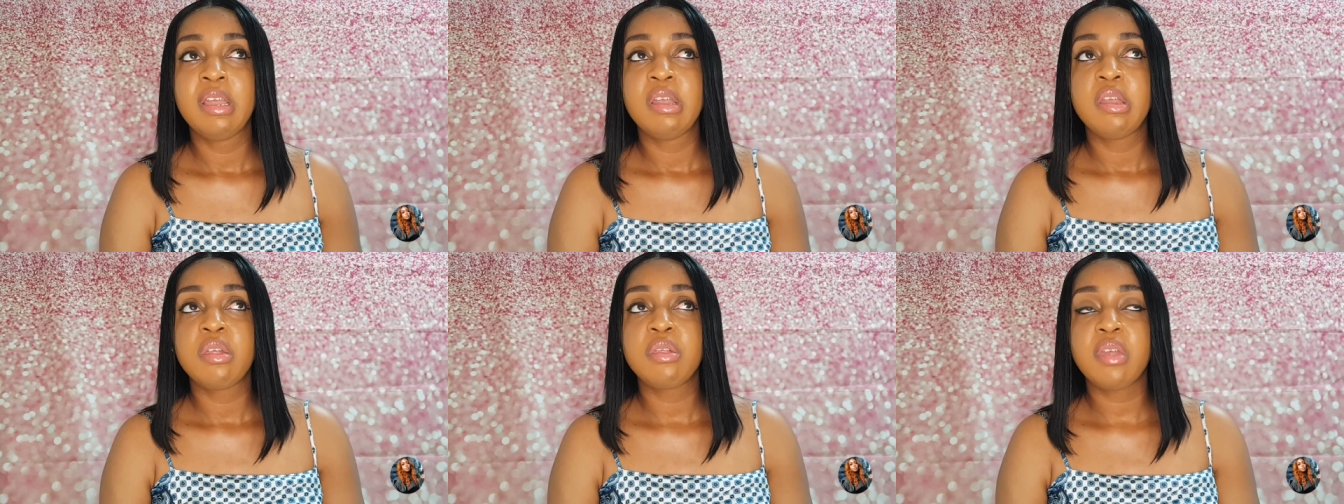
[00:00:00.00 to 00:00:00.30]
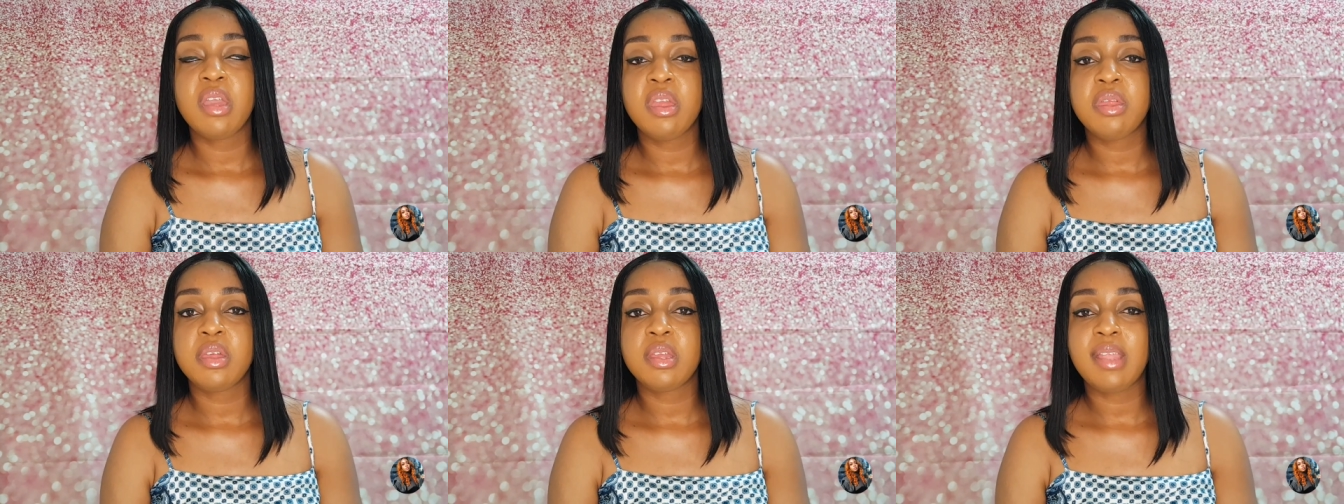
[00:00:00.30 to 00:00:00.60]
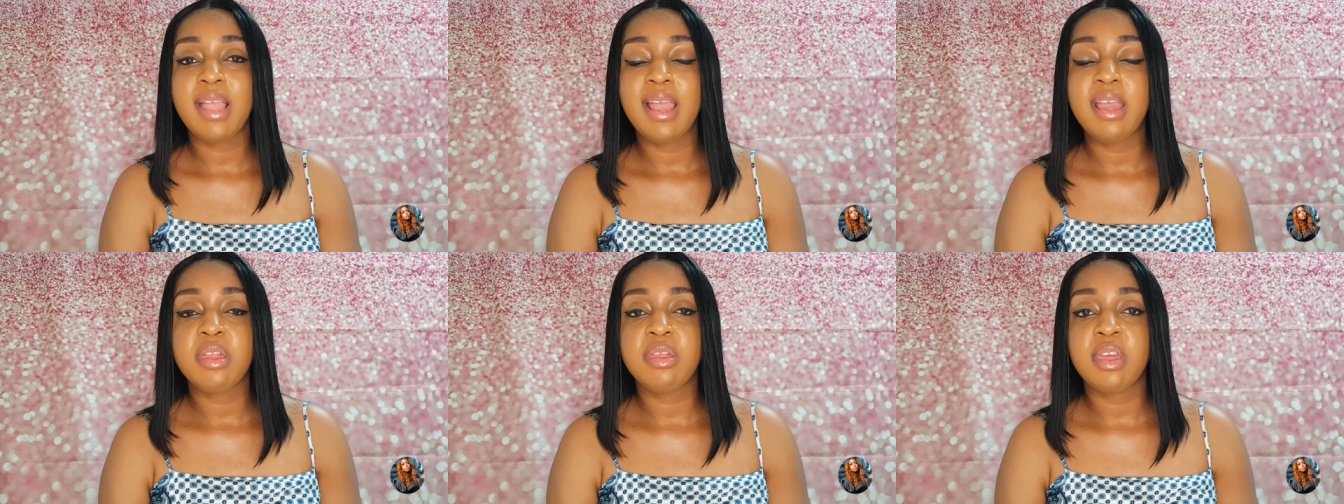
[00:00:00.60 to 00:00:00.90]

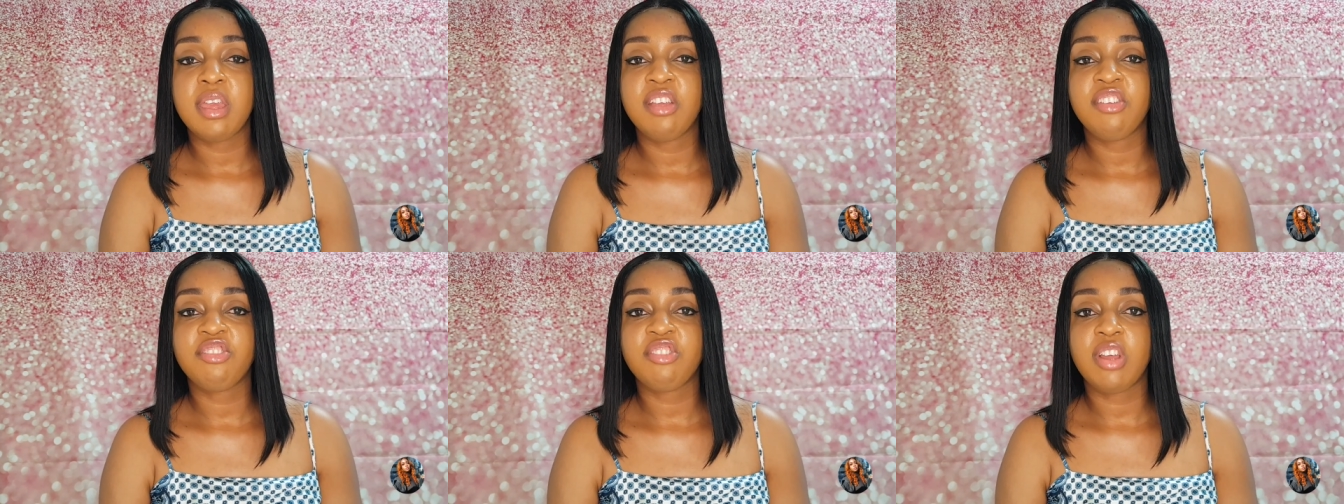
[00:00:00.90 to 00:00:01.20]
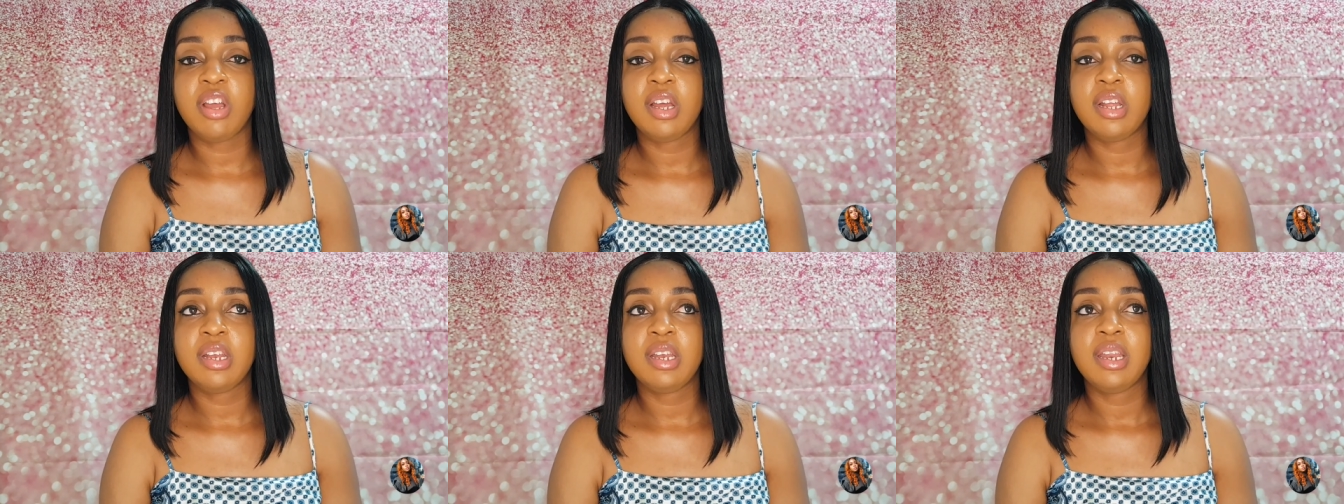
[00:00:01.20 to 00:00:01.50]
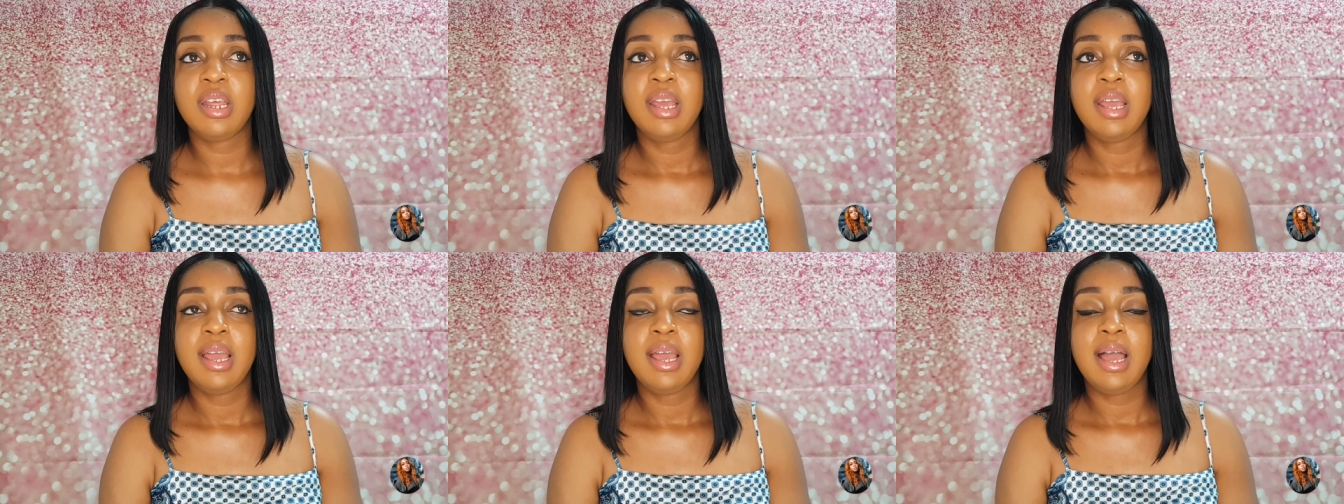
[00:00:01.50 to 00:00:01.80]
sensitization
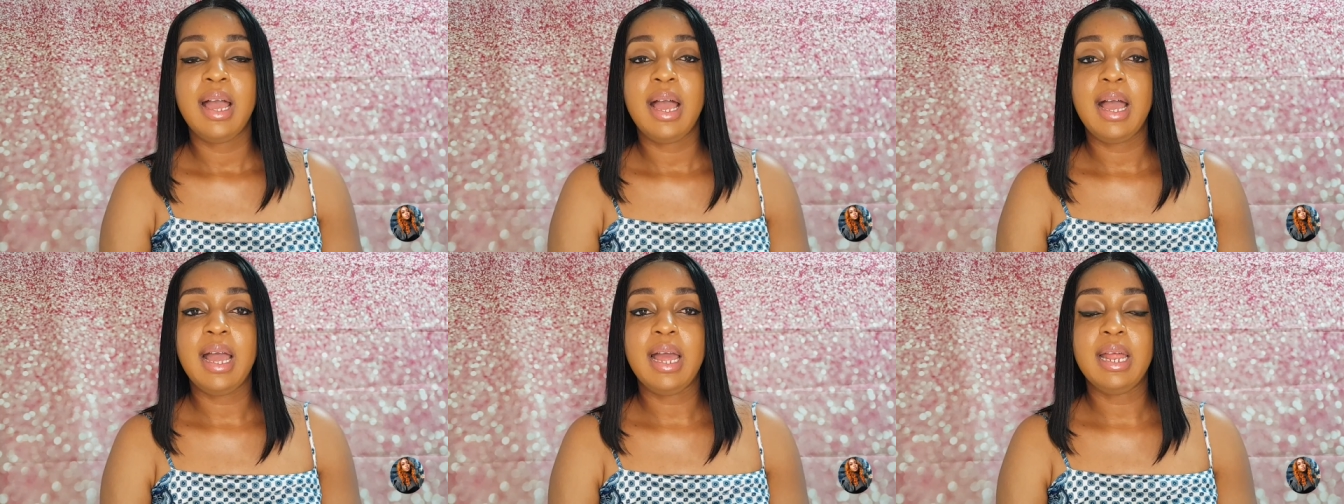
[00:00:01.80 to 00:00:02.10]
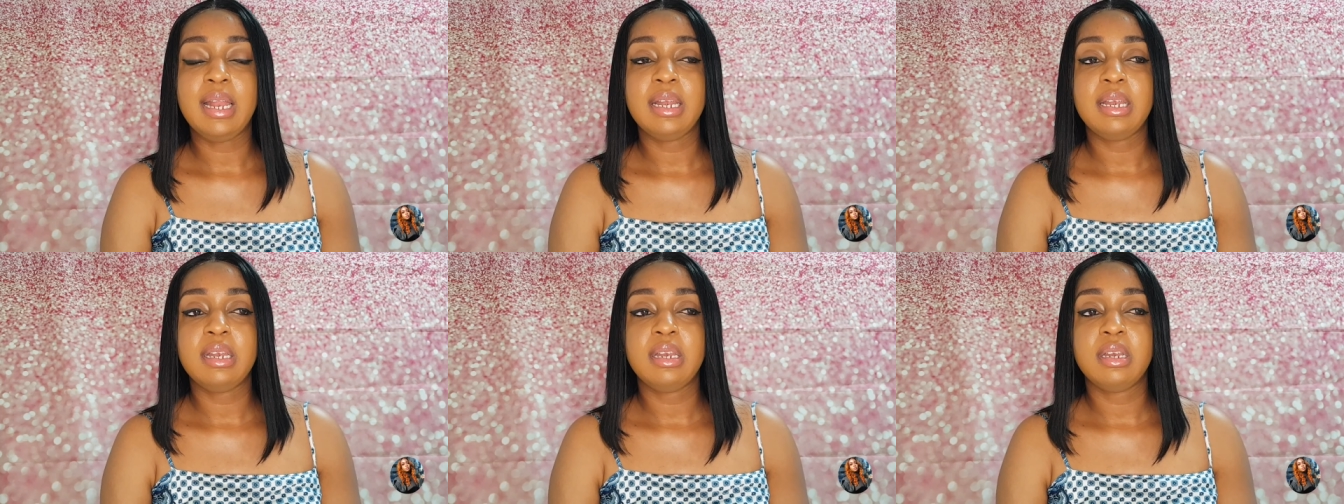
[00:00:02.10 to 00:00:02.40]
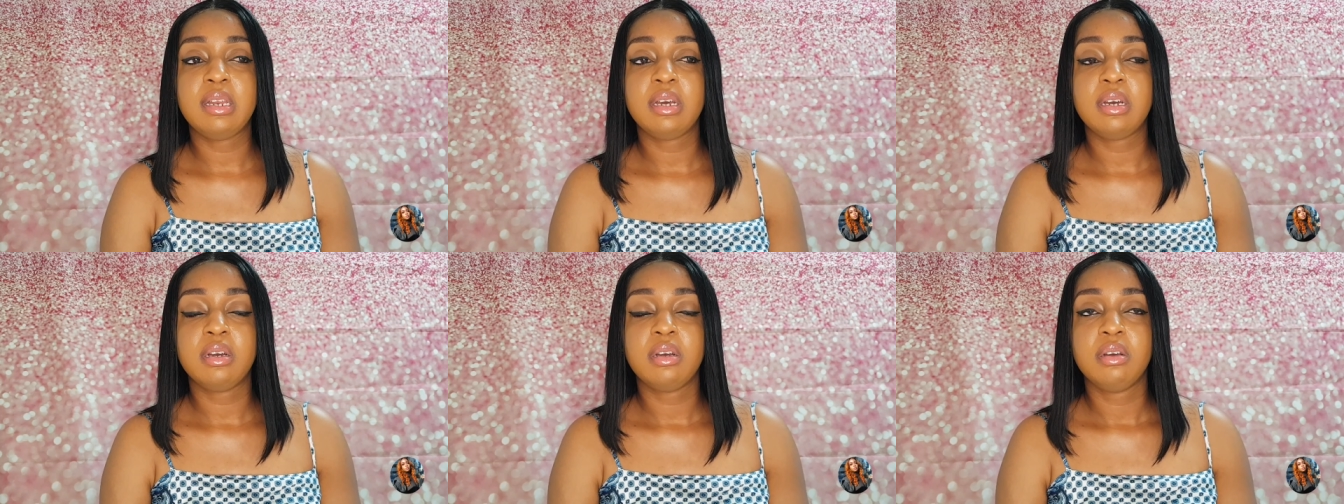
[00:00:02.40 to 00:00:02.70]

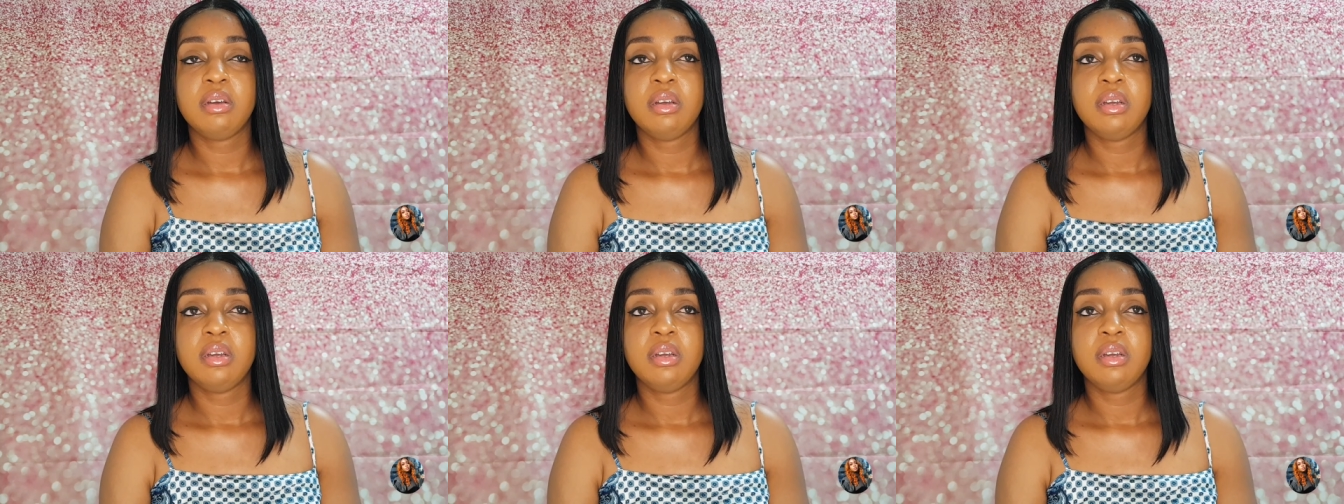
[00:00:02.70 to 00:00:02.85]
and uh,